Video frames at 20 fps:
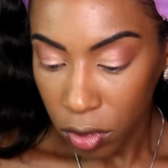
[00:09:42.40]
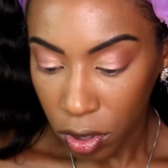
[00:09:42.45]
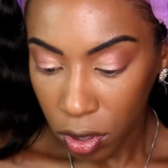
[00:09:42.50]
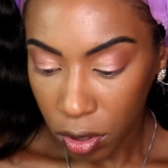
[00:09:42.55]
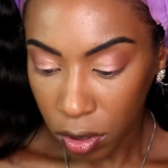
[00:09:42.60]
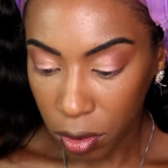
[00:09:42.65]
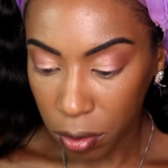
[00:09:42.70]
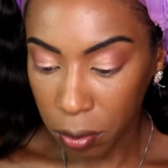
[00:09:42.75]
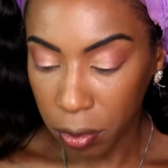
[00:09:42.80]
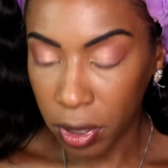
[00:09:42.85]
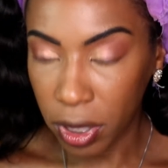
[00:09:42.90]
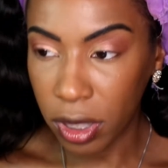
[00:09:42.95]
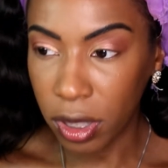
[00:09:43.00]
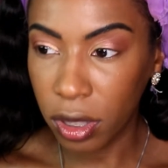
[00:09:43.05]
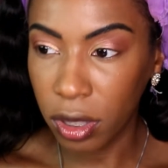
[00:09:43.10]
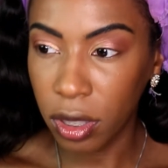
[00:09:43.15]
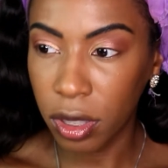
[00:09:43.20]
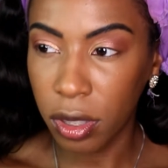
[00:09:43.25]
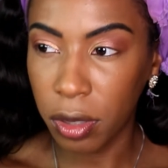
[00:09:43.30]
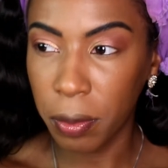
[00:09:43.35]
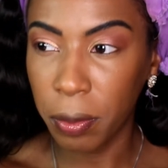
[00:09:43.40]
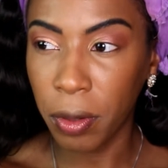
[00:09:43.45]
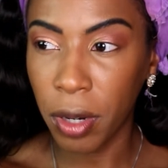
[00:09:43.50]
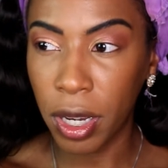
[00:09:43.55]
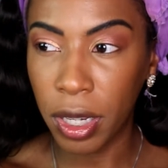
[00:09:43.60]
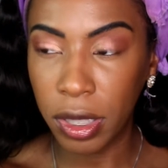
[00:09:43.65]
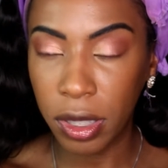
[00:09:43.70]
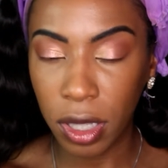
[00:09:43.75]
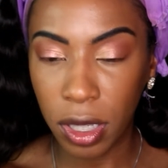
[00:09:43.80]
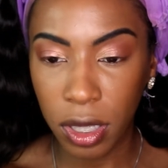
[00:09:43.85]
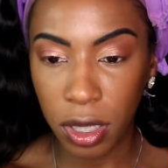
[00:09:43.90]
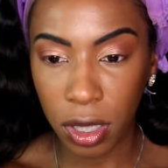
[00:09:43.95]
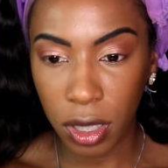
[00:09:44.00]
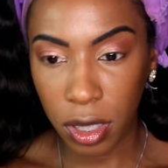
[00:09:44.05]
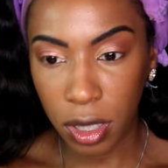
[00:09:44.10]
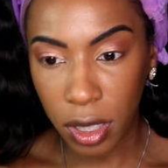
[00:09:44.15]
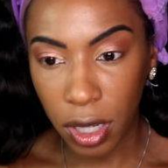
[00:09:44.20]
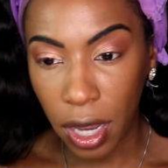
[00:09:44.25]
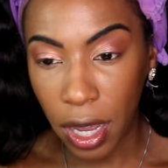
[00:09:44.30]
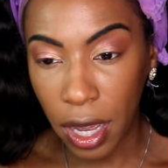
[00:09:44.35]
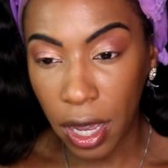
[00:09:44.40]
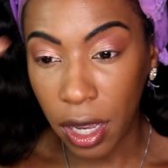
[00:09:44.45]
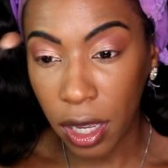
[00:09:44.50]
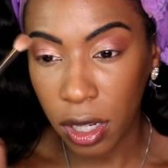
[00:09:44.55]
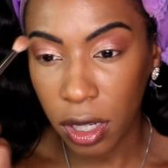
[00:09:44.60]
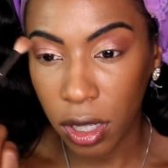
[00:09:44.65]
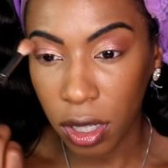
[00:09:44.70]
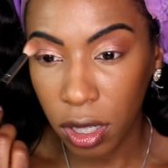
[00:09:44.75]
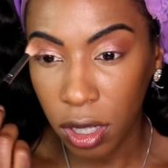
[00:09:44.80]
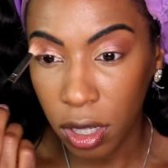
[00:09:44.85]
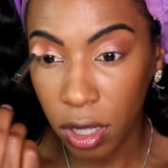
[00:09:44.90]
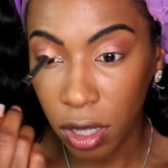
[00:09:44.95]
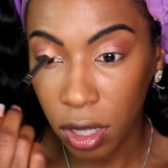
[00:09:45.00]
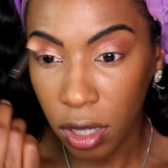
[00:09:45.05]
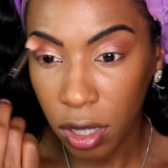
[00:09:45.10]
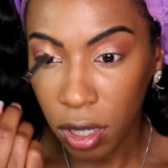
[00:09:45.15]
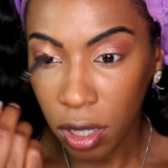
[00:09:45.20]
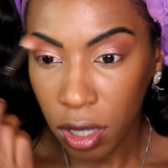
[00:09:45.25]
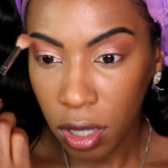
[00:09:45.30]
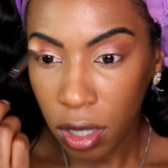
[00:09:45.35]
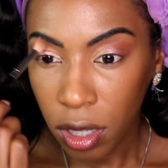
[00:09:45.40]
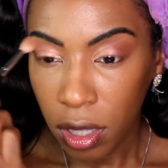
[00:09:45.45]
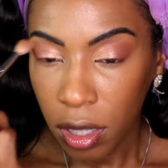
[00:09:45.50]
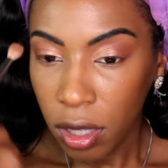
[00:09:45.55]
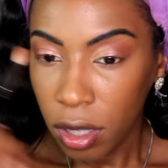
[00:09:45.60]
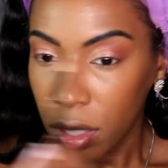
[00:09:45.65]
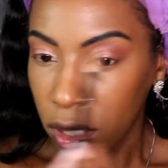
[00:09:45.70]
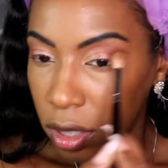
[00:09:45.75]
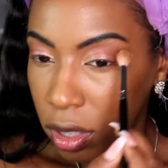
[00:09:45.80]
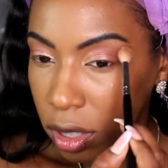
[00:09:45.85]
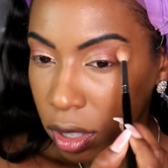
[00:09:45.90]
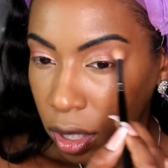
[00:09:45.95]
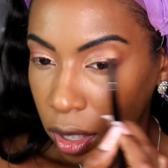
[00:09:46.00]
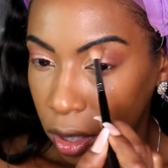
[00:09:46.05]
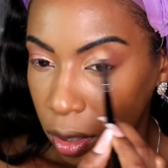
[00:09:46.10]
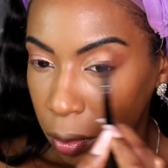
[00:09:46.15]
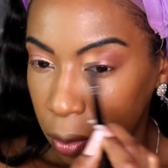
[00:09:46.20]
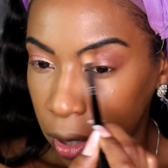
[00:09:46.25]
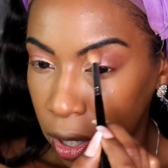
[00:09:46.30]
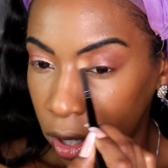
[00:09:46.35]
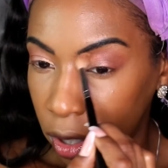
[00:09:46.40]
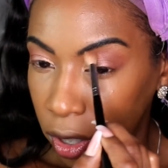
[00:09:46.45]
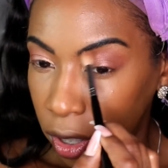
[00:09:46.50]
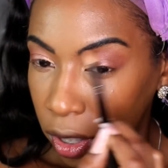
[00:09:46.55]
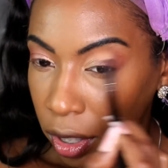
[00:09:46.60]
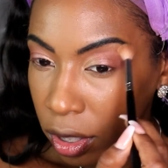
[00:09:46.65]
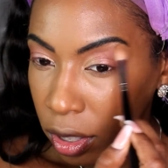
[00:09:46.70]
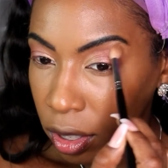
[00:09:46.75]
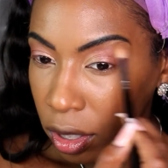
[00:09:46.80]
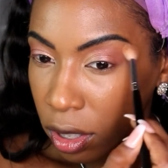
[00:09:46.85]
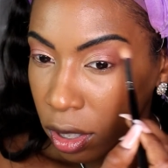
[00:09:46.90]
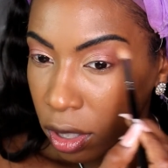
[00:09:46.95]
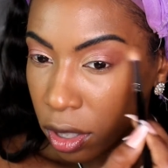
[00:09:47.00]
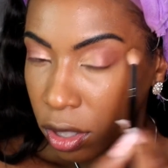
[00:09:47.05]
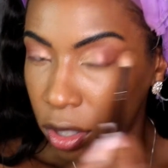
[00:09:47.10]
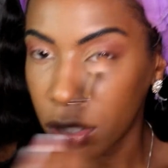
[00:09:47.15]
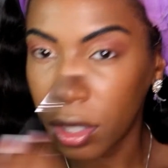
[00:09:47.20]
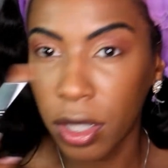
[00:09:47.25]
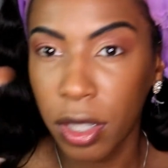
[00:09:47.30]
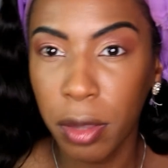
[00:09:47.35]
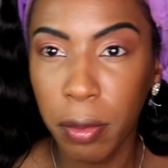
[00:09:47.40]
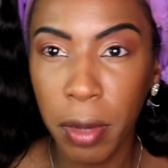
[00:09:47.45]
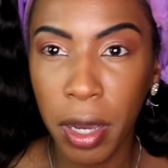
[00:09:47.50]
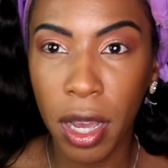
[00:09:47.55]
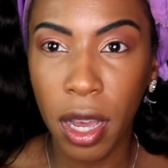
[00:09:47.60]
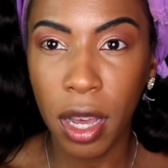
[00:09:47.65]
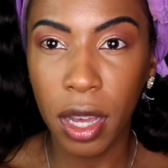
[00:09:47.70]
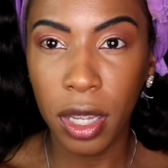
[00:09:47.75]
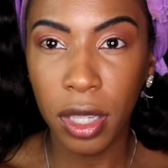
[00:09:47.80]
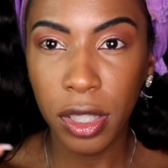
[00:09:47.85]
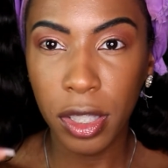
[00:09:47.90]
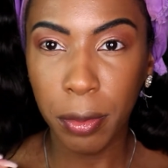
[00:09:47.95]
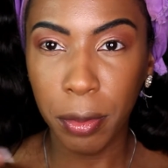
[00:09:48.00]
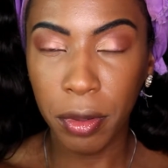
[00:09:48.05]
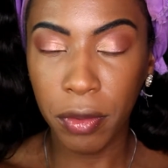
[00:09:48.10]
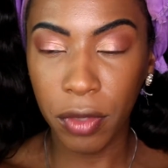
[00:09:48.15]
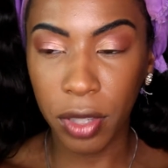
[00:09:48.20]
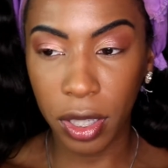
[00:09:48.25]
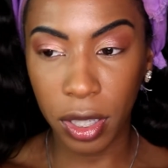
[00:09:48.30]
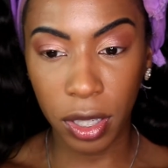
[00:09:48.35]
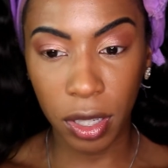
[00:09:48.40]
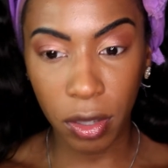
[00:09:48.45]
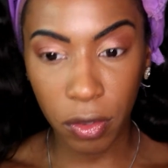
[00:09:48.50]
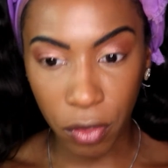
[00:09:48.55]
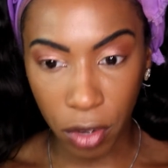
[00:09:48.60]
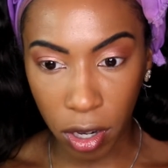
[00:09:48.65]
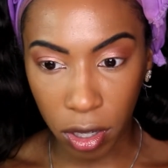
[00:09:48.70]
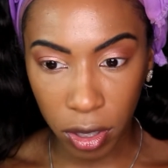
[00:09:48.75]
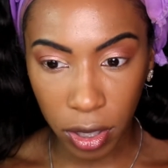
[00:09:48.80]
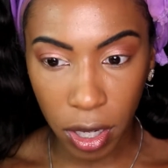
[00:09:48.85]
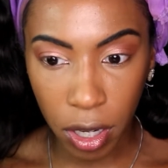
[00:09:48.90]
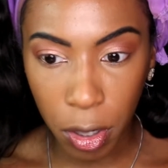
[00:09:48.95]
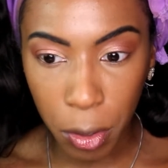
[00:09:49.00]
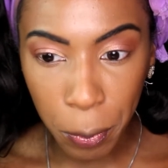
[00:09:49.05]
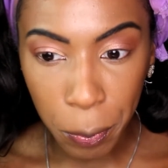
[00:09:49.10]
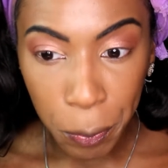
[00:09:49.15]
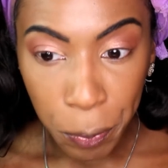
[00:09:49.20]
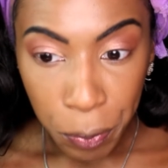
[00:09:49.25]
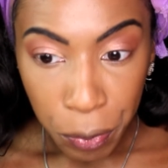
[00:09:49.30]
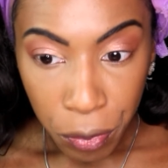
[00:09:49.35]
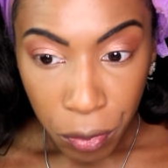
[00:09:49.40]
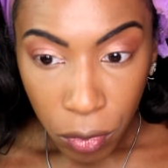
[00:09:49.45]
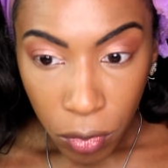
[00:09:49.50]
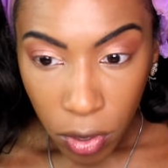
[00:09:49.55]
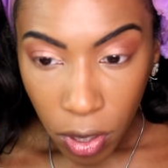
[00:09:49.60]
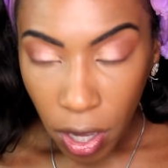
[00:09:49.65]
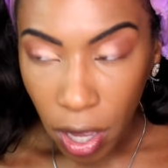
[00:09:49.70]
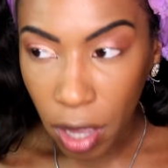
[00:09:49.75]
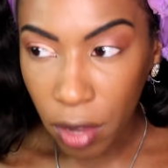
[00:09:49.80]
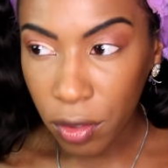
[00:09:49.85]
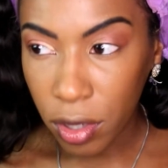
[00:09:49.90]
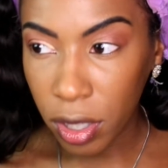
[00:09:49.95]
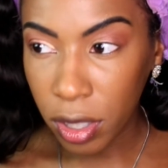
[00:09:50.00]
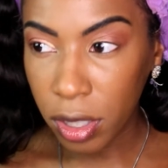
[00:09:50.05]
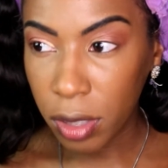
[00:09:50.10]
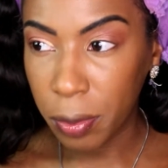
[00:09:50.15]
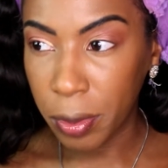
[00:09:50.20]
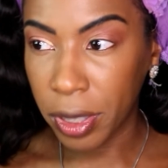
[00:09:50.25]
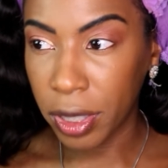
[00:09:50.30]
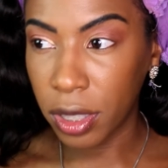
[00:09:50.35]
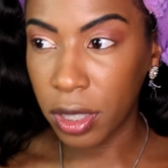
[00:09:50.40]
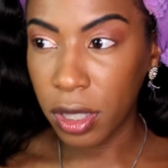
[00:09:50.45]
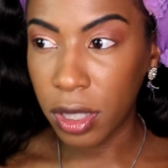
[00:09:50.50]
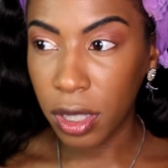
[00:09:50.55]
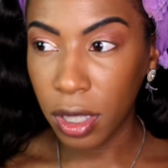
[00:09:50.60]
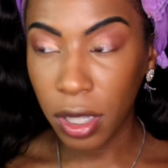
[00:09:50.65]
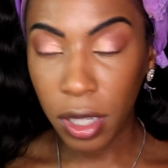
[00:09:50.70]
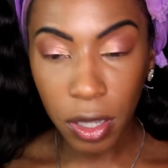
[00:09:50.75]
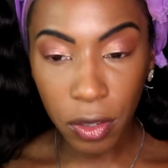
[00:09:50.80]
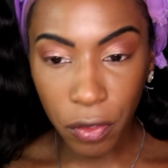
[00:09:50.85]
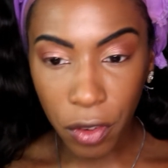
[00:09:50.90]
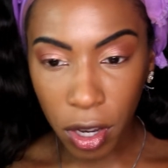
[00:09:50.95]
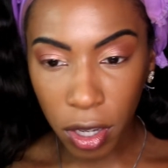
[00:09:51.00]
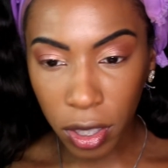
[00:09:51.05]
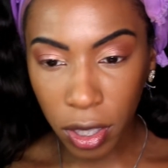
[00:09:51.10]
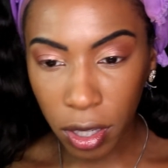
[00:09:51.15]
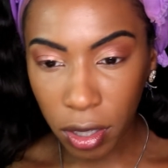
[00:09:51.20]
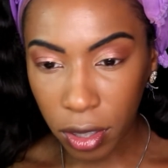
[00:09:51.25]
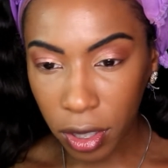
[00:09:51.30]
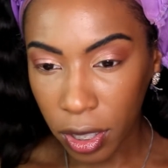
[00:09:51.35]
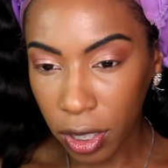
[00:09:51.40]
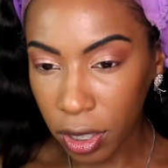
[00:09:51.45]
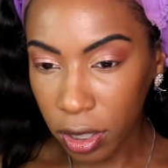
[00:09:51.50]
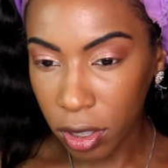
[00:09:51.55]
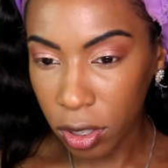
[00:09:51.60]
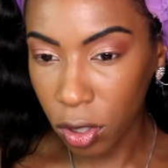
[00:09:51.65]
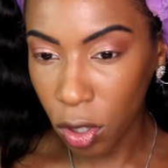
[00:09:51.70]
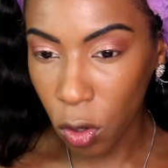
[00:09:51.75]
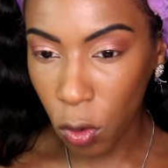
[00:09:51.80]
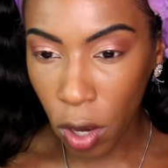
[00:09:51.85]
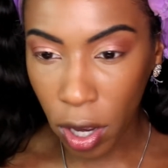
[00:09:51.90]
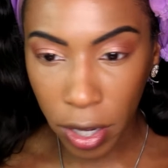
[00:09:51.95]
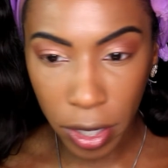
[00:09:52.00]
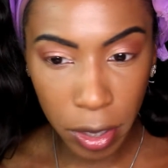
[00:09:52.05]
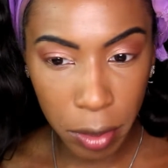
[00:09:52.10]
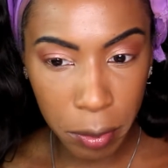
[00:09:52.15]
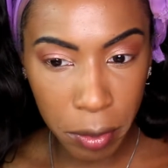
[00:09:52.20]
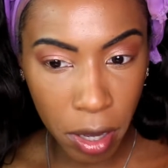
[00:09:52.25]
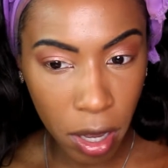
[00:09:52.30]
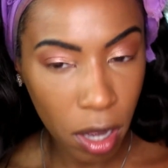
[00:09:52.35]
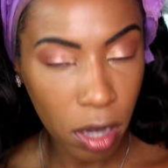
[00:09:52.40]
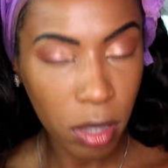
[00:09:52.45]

So I'm pleasantly surprised I didn't need to add any setting powder underneath my eye to prevent any fallout. I haven't experienced any fallout yet, so I am